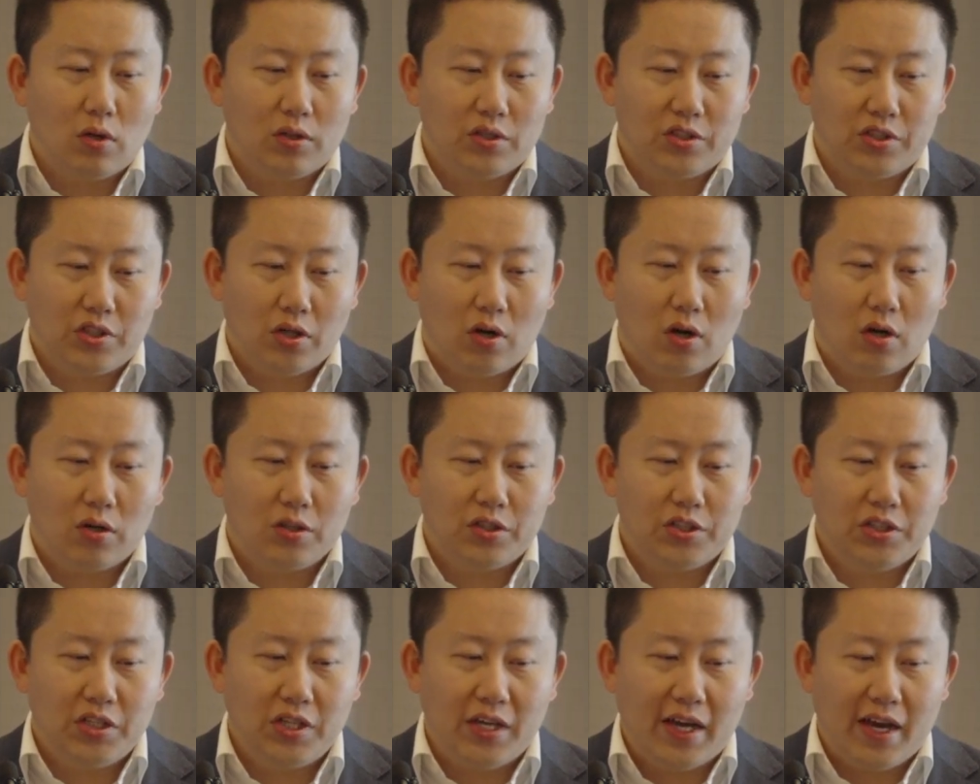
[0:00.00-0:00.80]

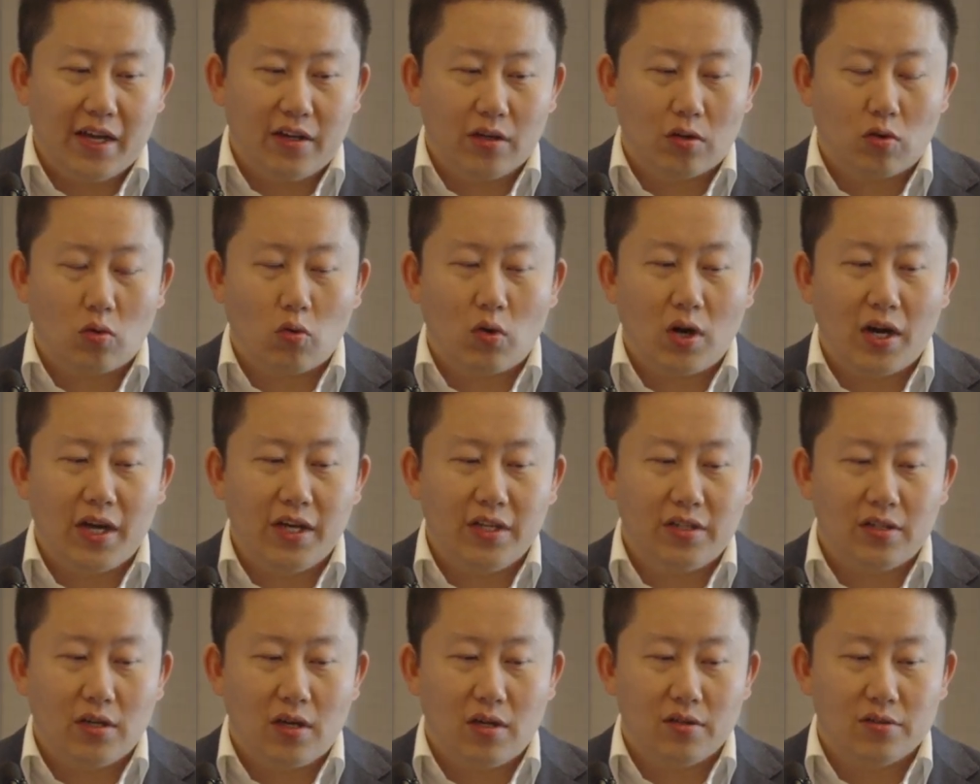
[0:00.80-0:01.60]
geology and
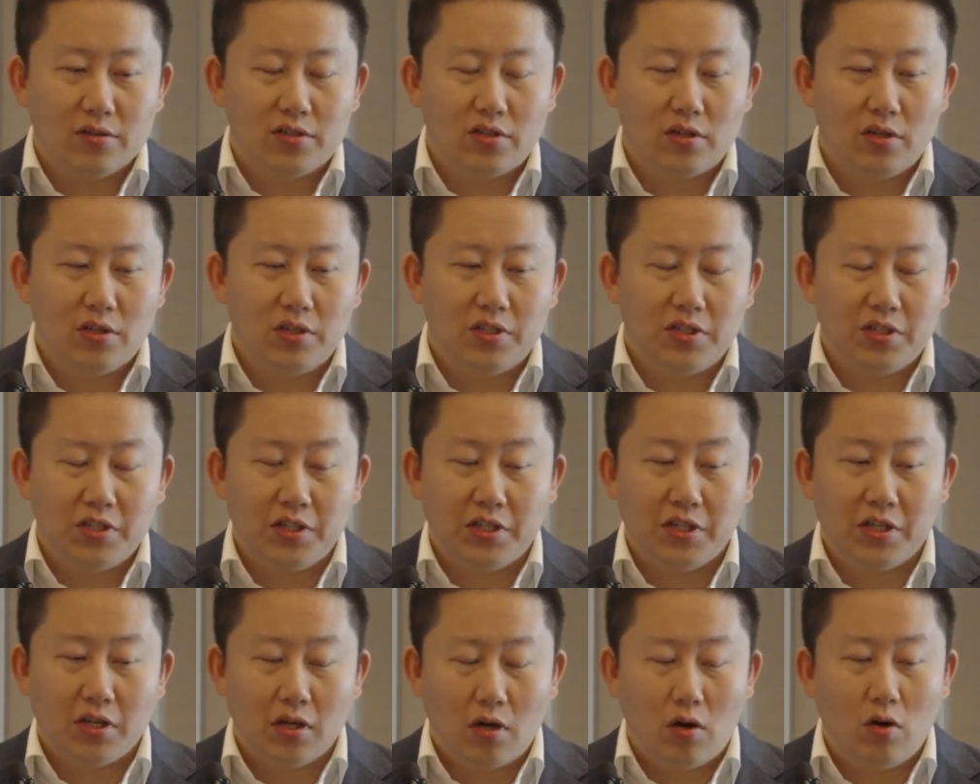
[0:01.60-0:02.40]
great
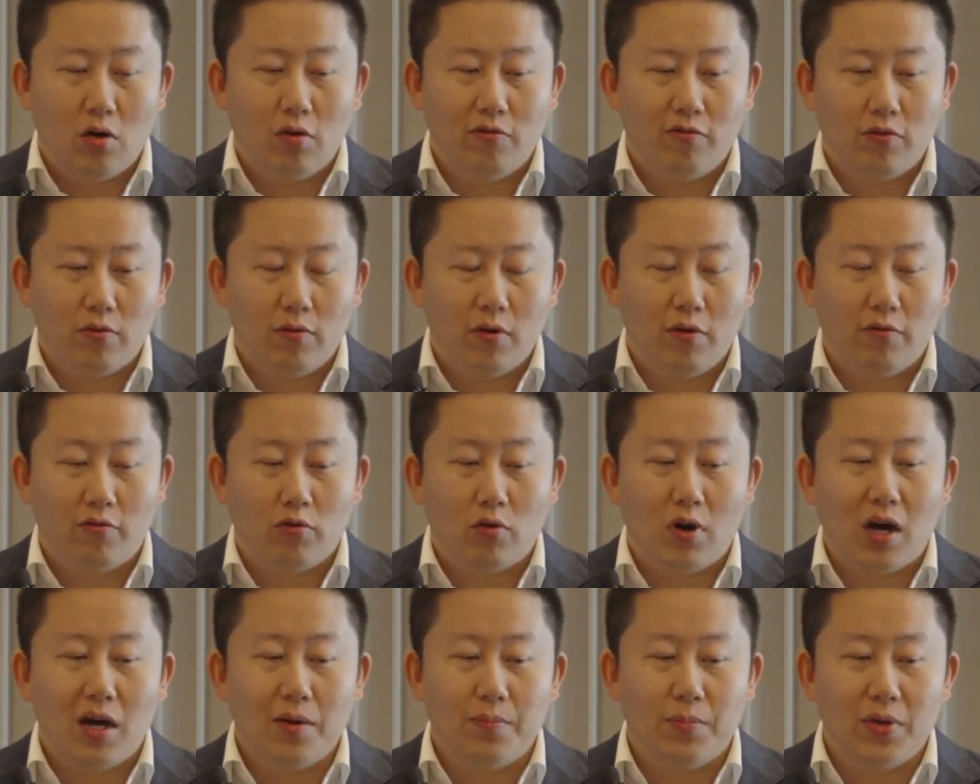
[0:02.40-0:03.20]
uncertainty of
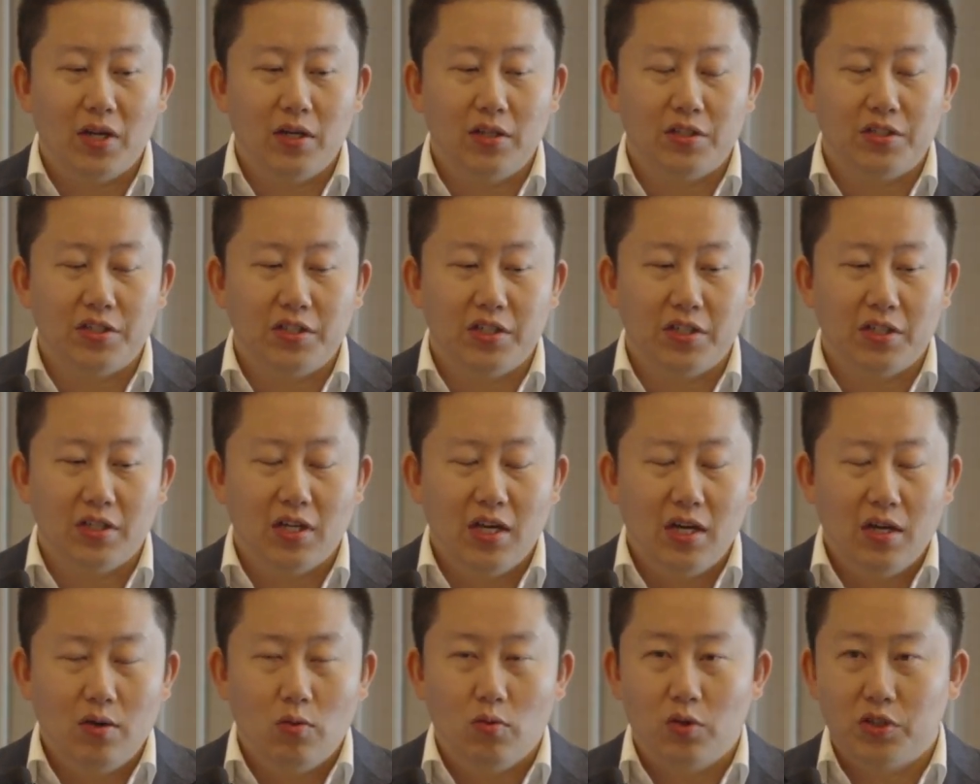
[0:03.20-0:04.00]
variability,
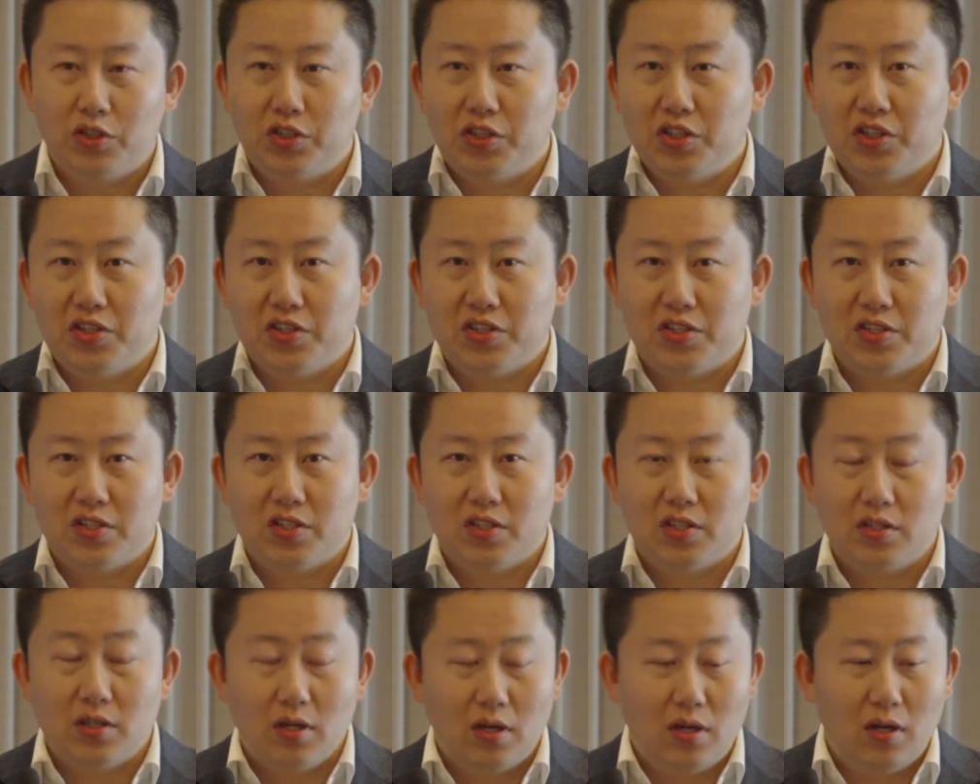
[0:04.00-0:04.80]
which
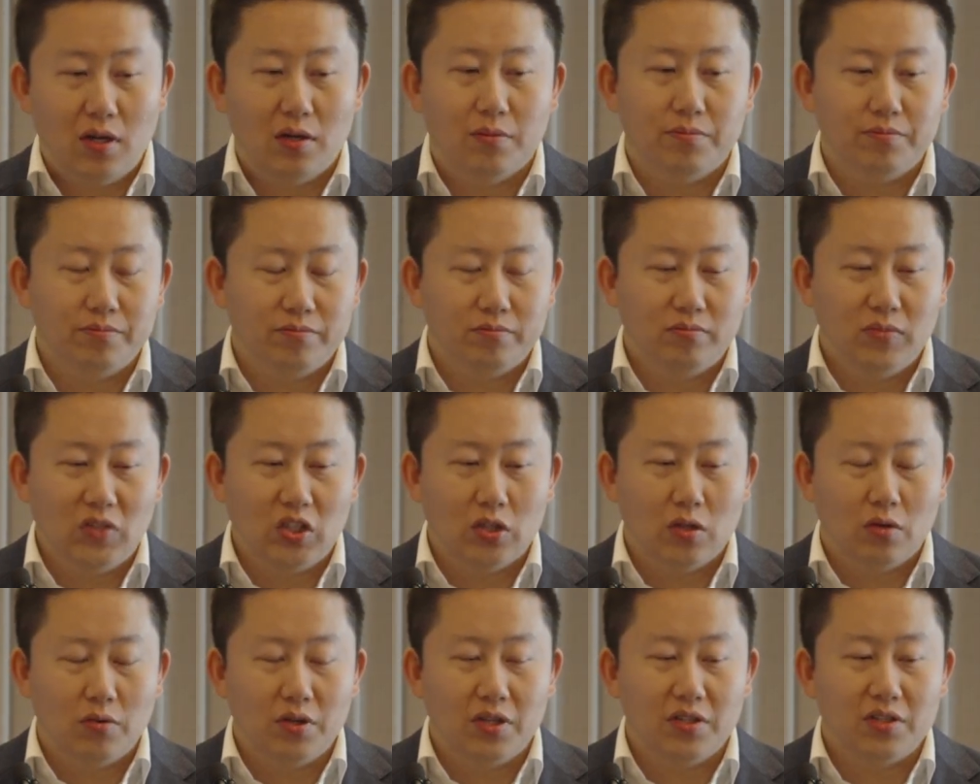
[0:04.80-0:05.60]
is
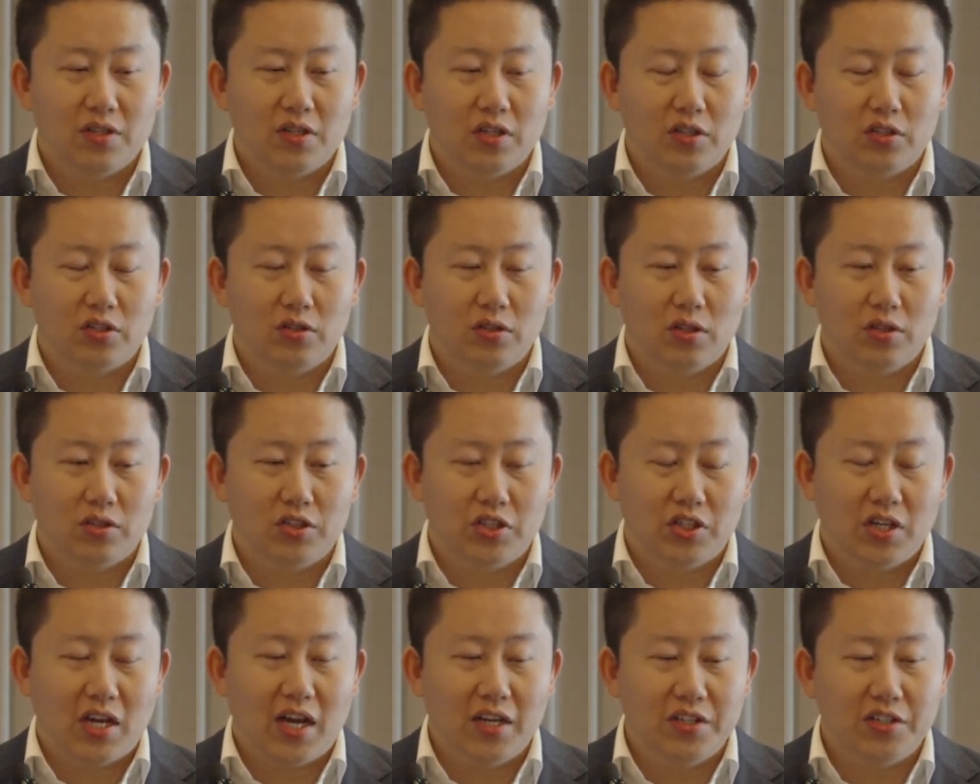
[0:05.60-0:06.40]
in the
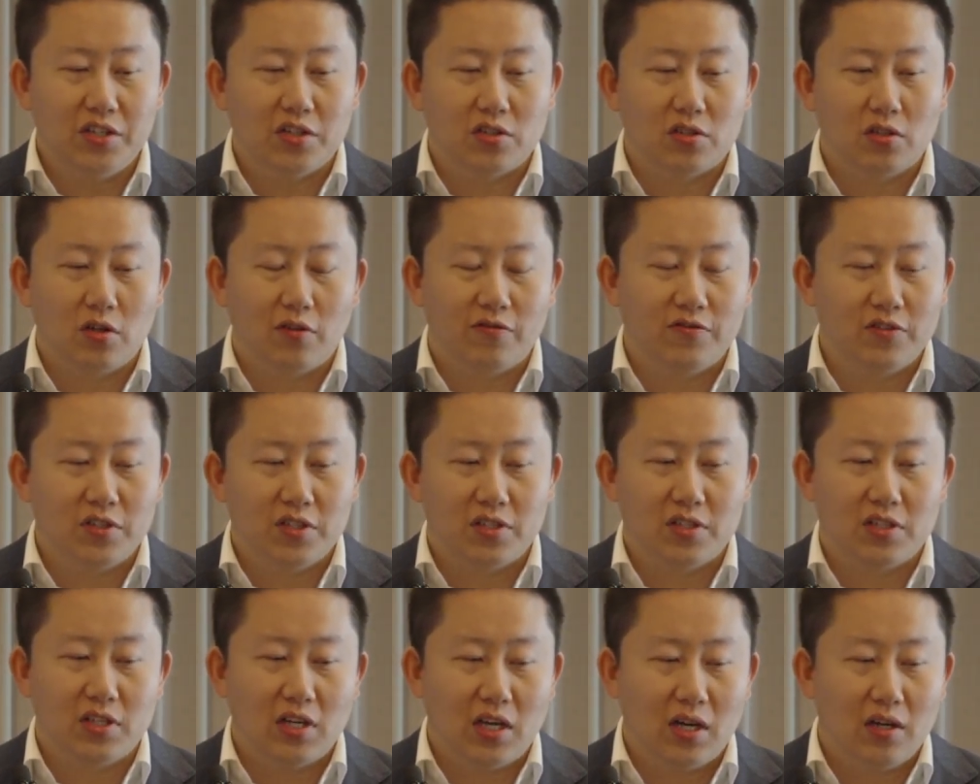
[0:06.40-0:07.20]
genetics of
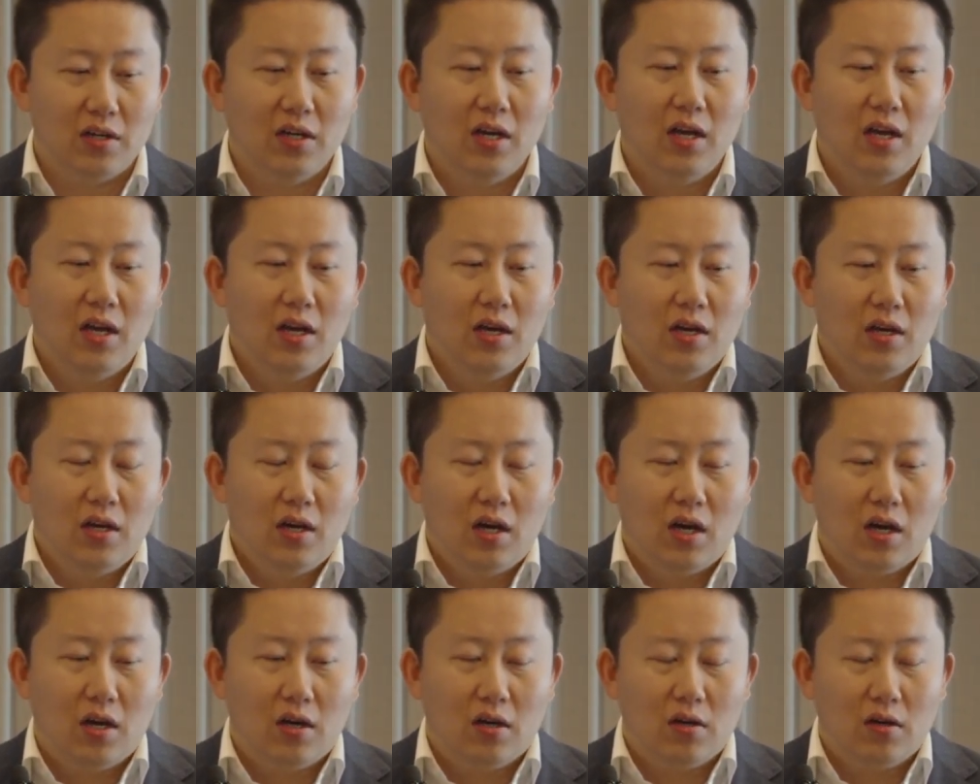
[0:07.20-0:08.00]

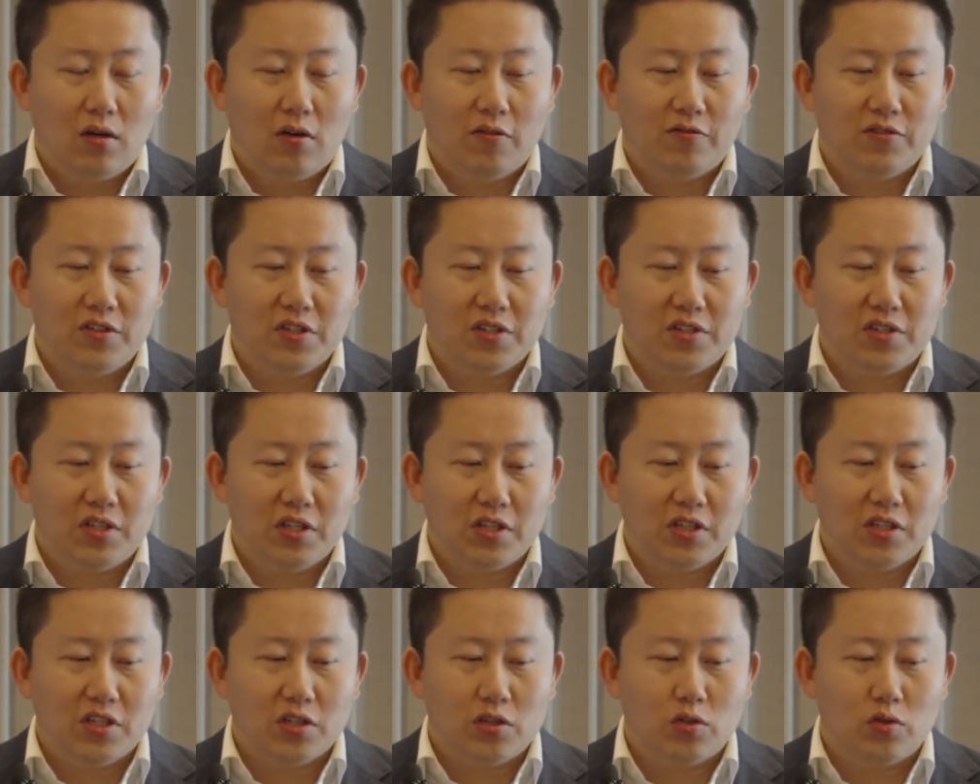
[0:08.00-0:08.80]
this
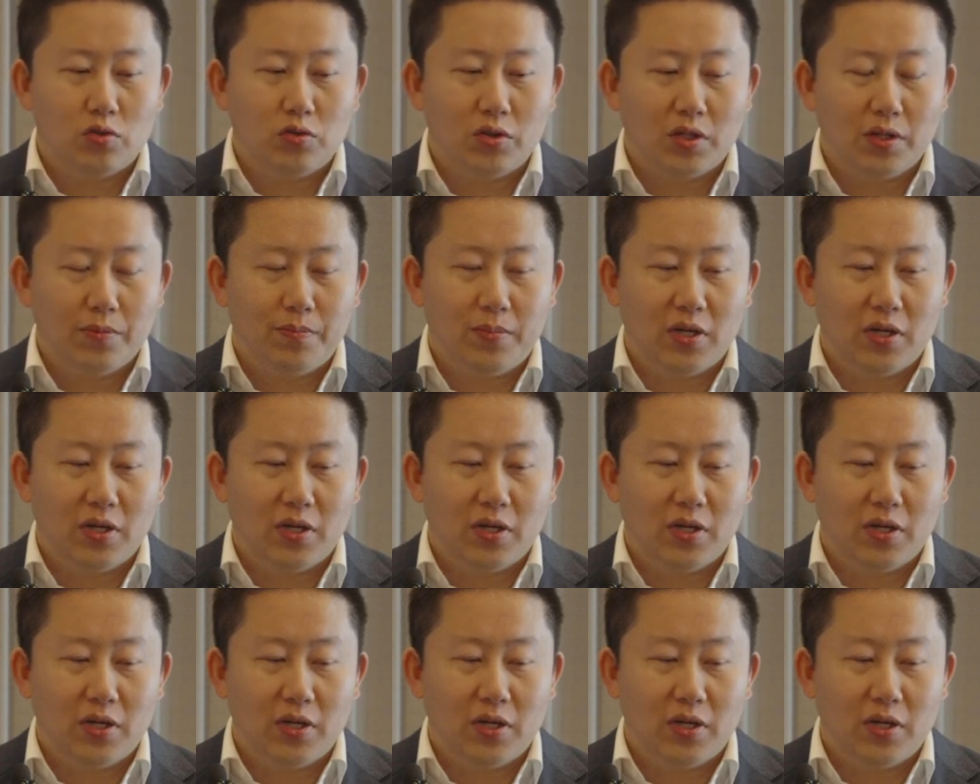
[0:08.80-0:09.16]
industry.